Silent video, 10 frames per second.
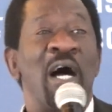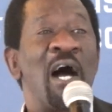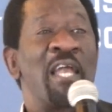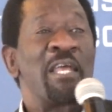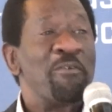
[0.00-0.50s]

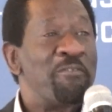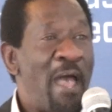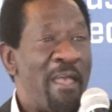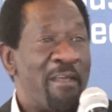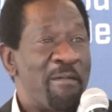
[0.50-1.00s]
an
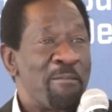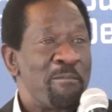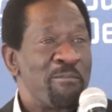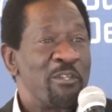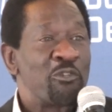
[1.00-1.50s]
MFI.
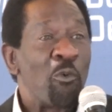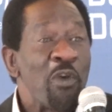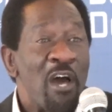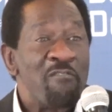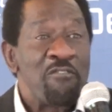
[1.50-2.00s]
So
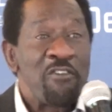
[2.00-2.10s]
we have